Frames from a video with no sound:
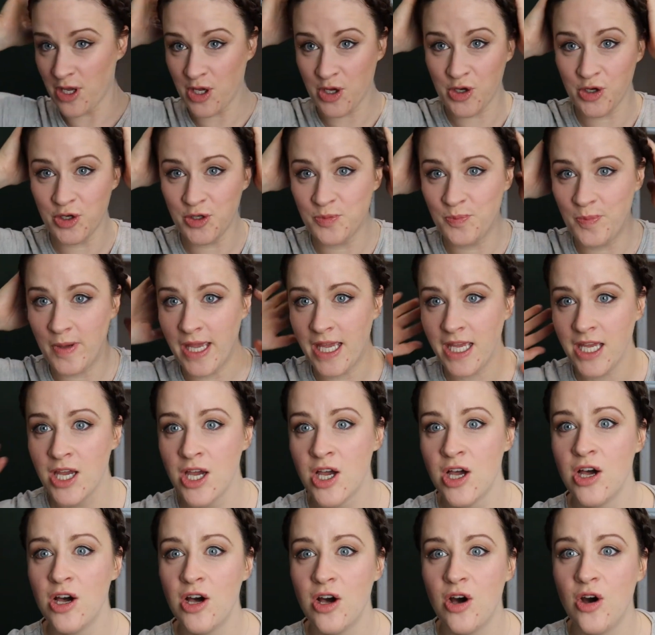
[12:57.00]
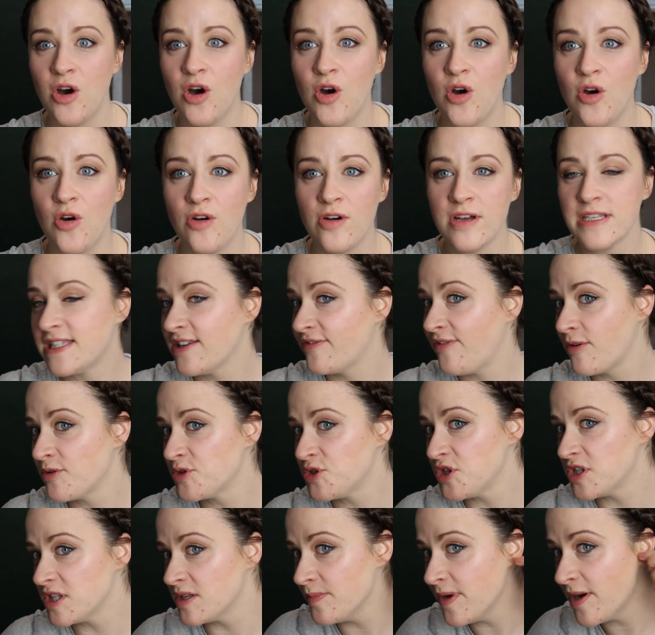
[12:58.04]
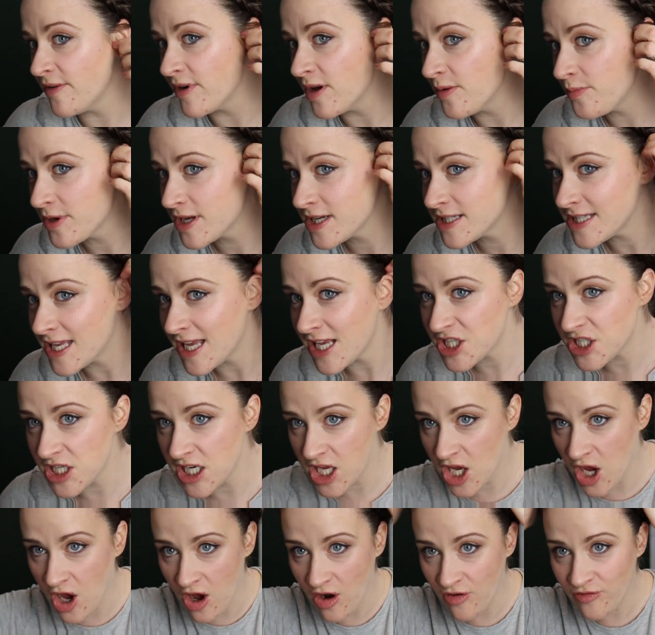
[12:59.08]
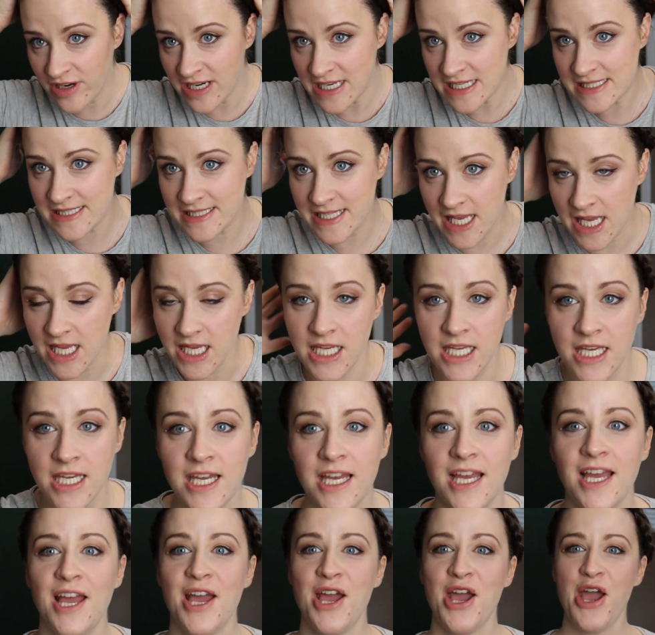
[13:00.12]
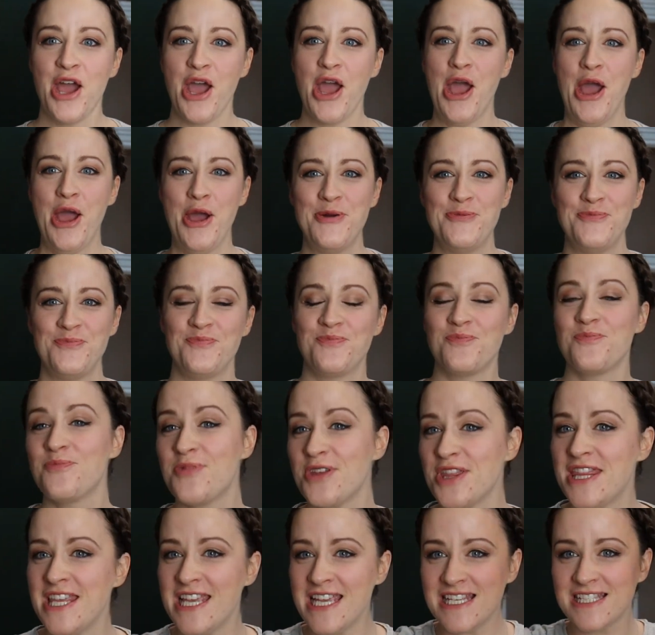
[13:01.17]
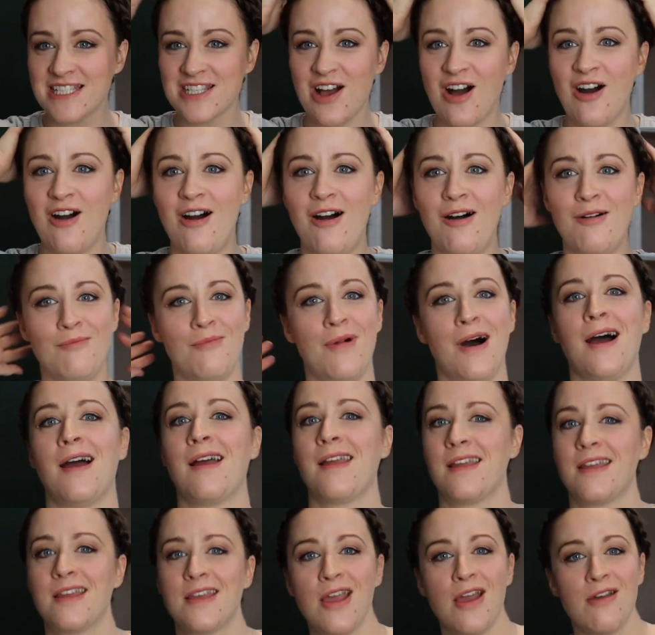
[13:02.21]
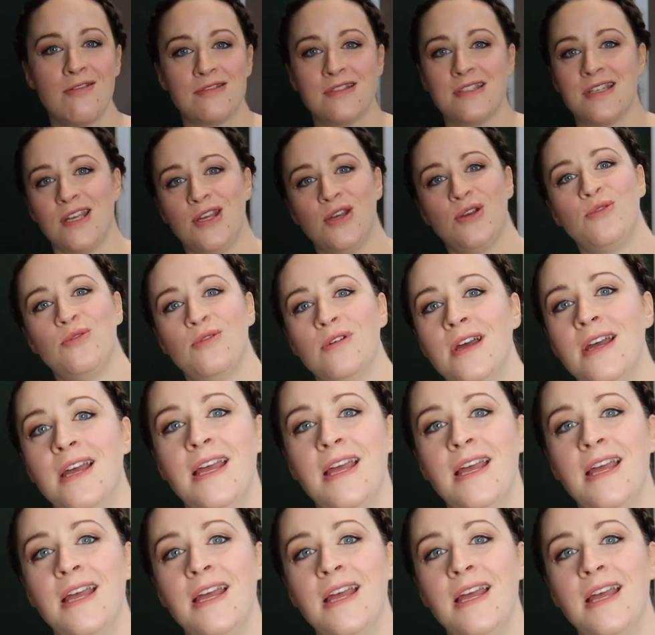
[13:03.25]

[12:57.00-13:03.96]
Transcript: could be, or as if I was using a mirror, because I actually can't really see. But these are my go-to,